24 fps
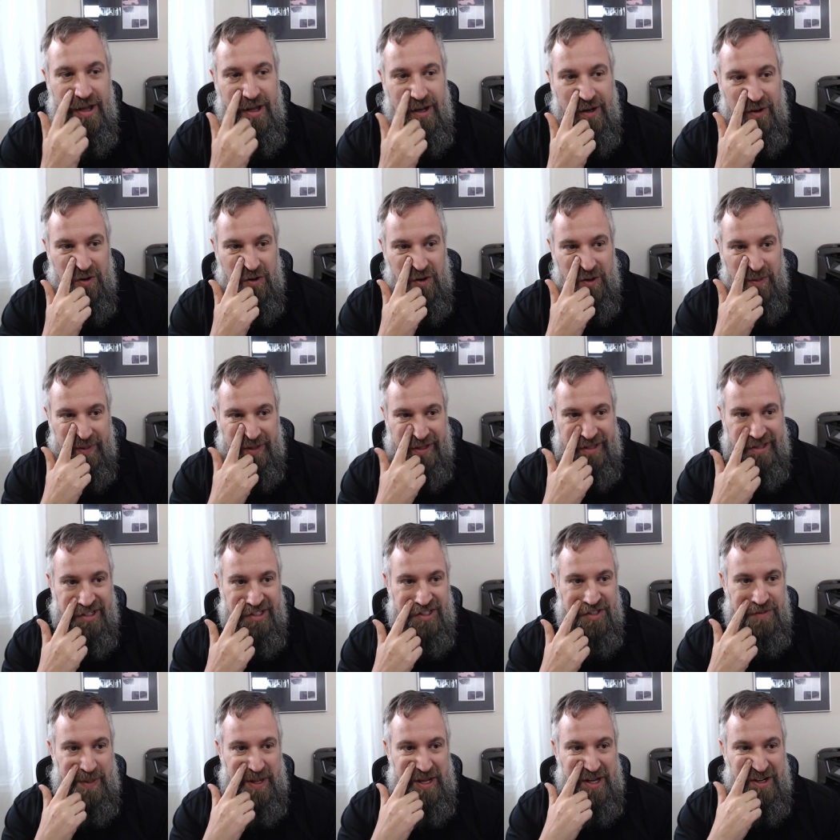normally the
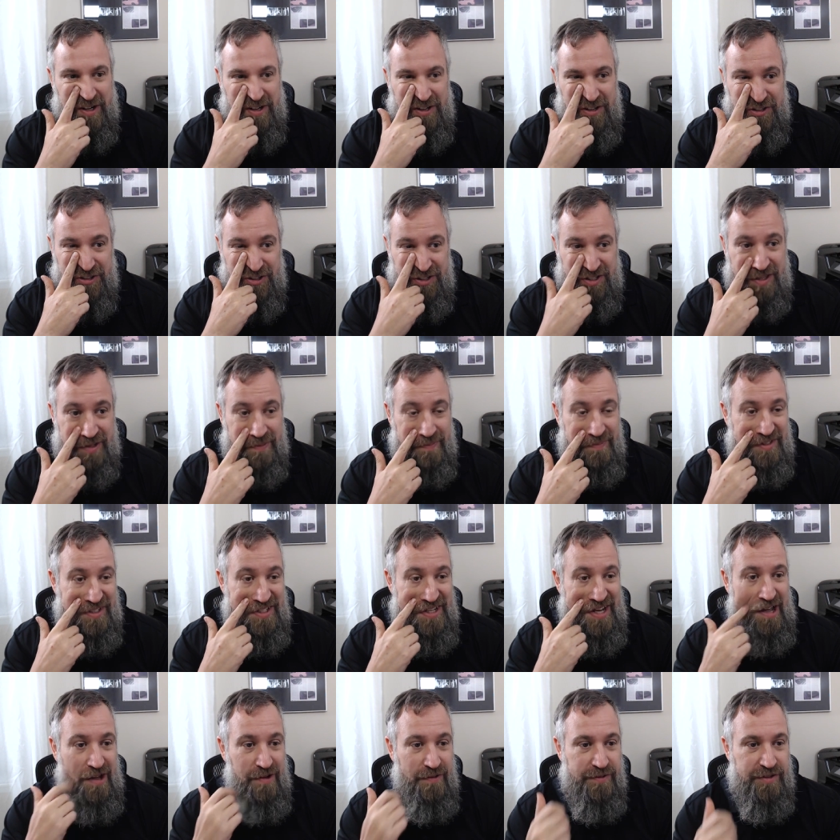speakers
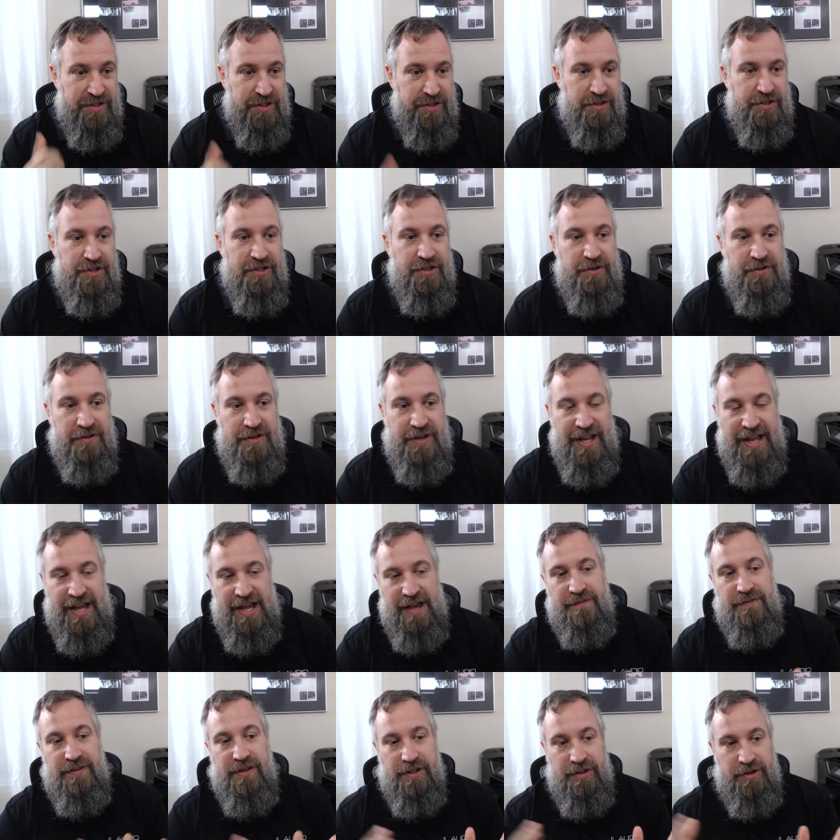themselves are tuned to
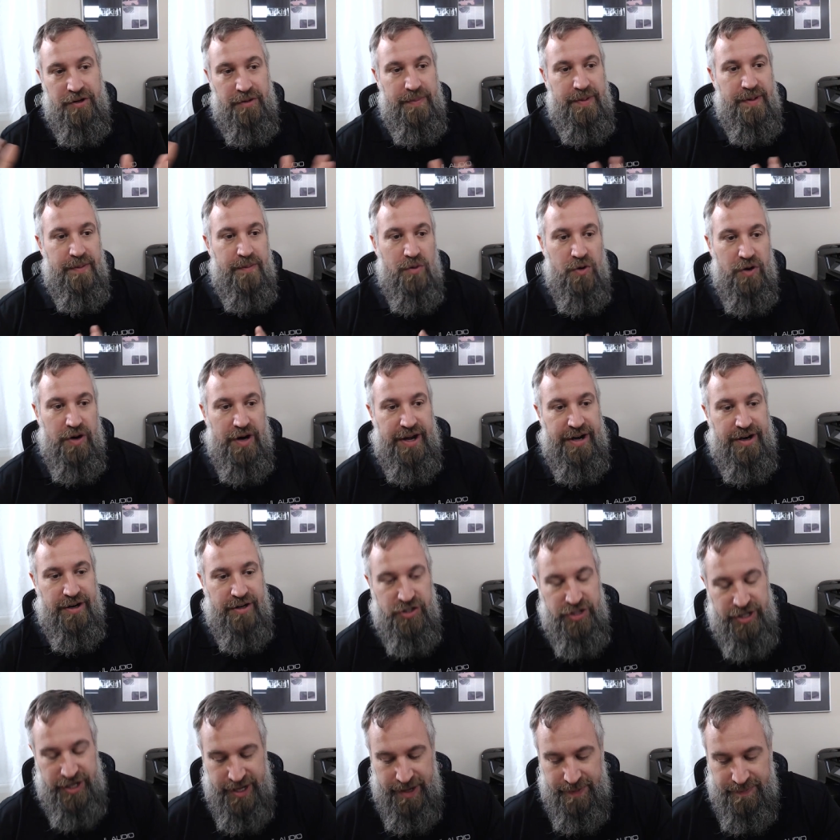have a little bit more
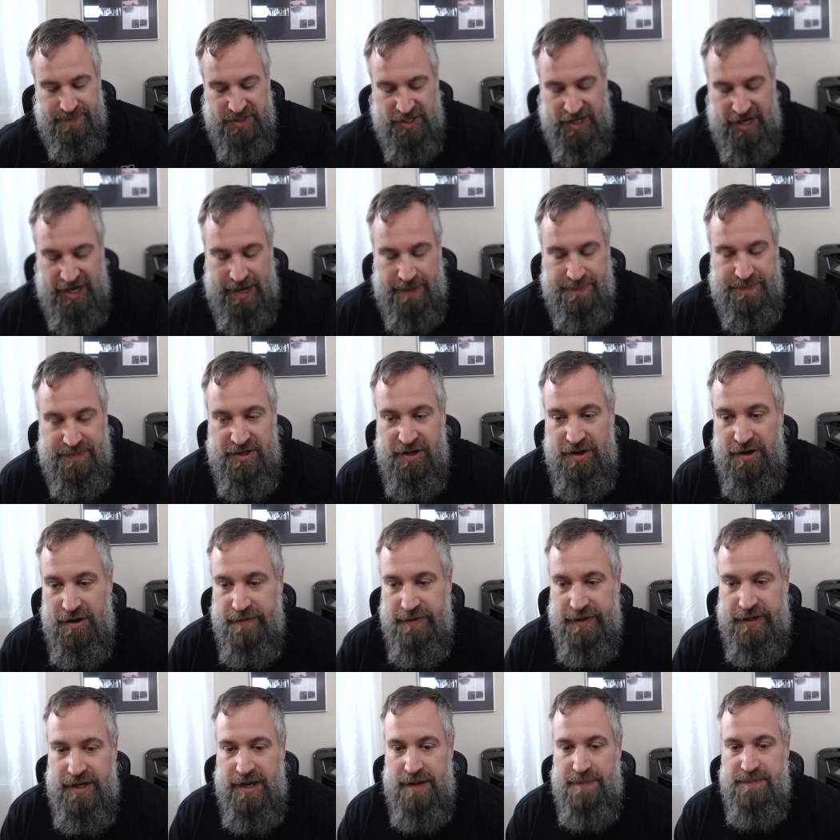energy up top to
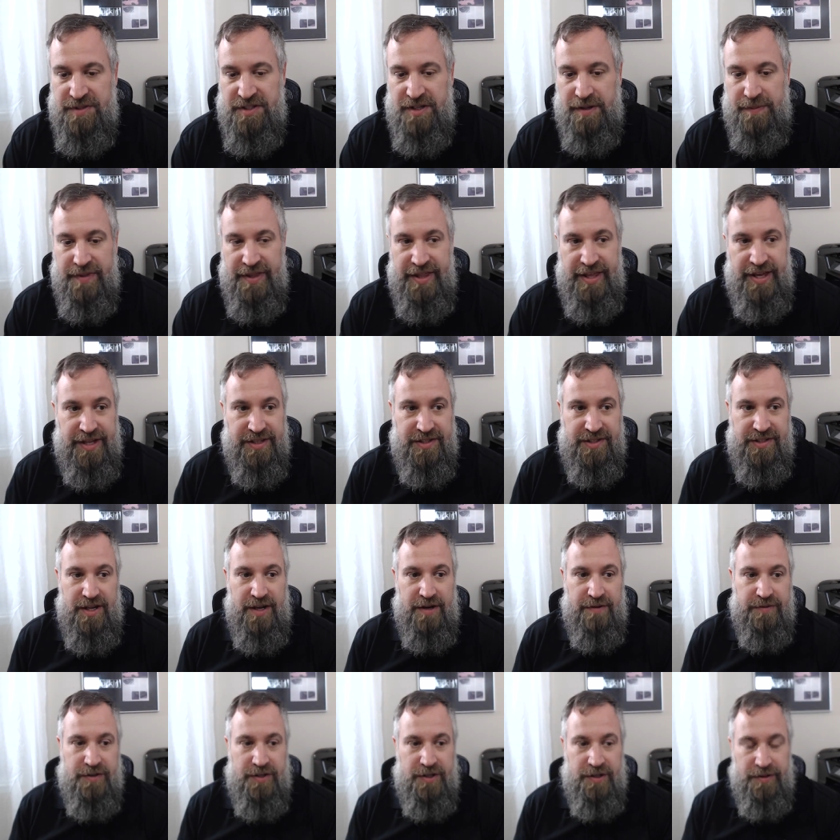overcome some of that
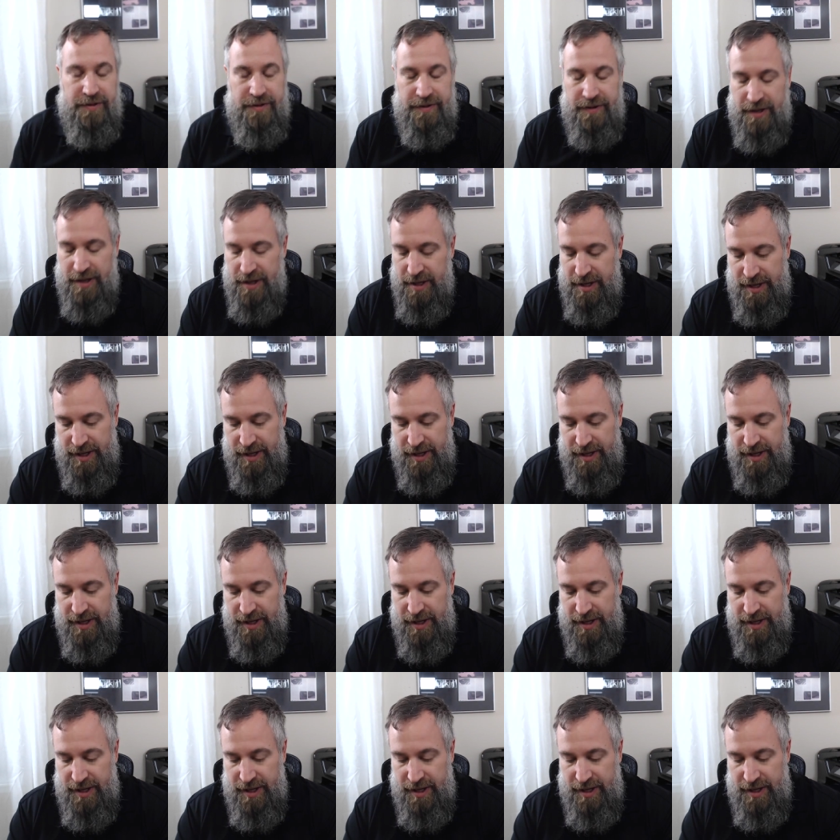stuff too.